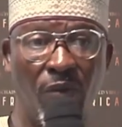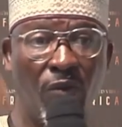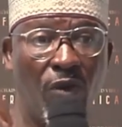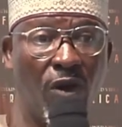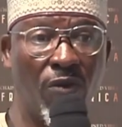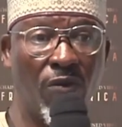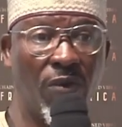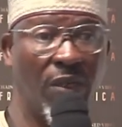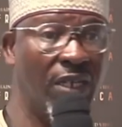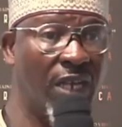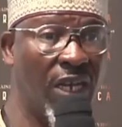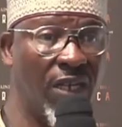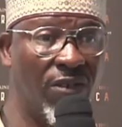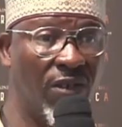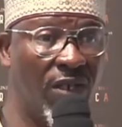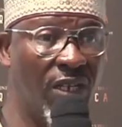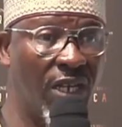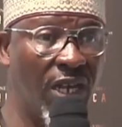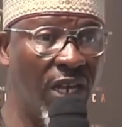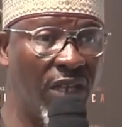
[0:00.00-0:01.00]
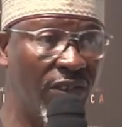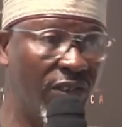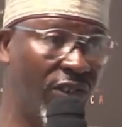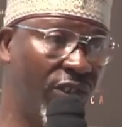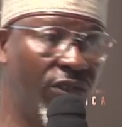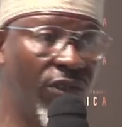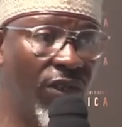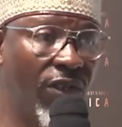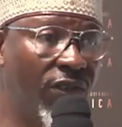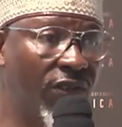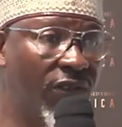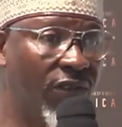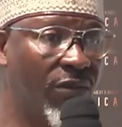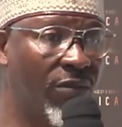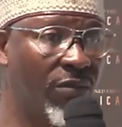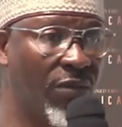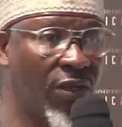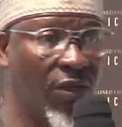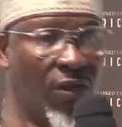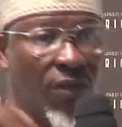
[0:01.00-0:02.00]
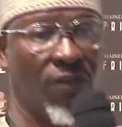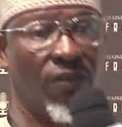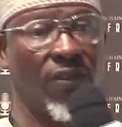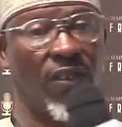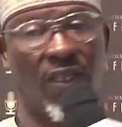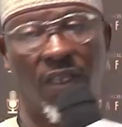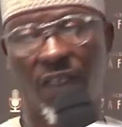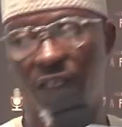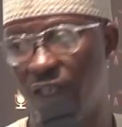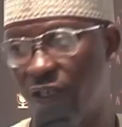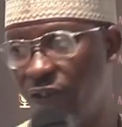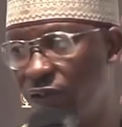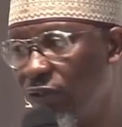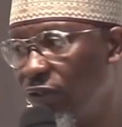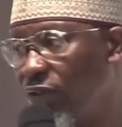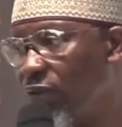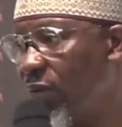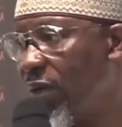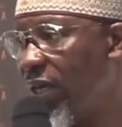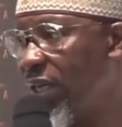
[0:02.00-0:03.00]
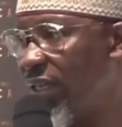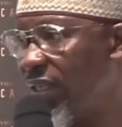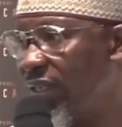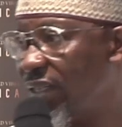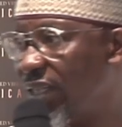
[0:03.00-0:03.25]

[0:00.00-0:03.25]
We work with Catholic associations because in issues where